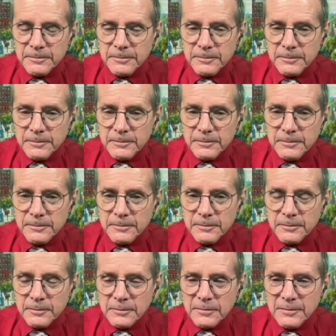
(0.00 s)

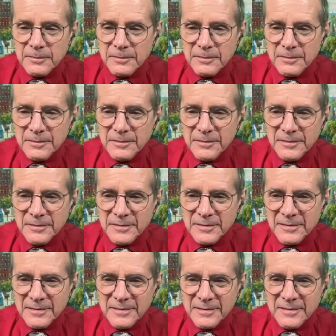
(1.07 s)

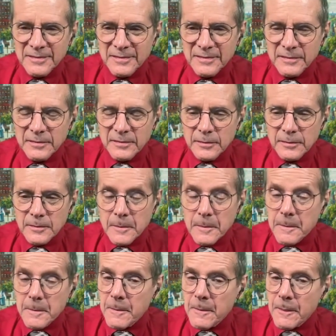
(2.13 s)

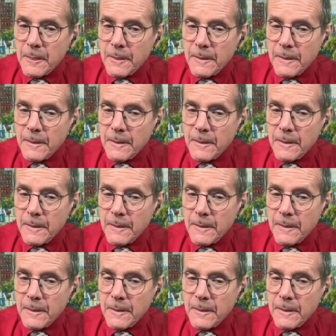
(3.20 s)
(not speaking)